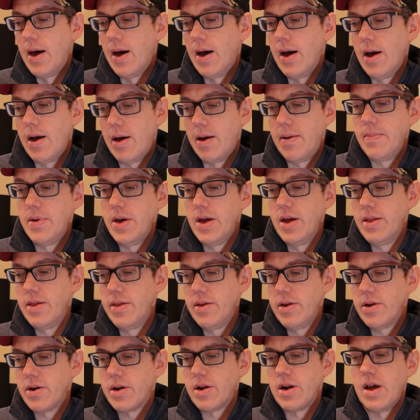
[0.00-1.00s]

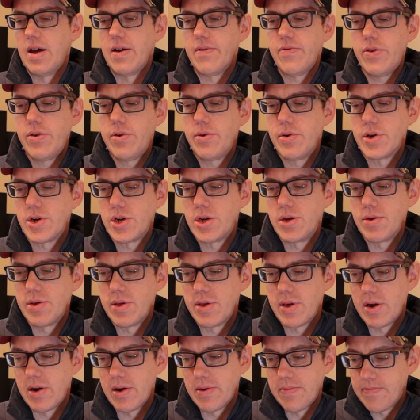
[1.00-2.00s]
And you're going to have two issues
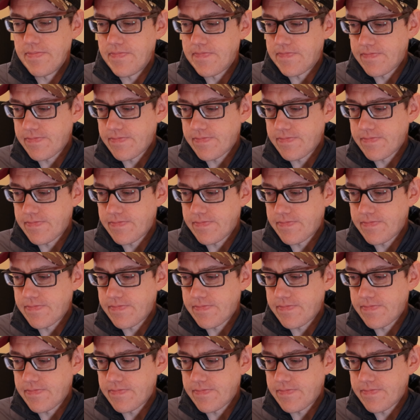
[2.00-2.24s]
there.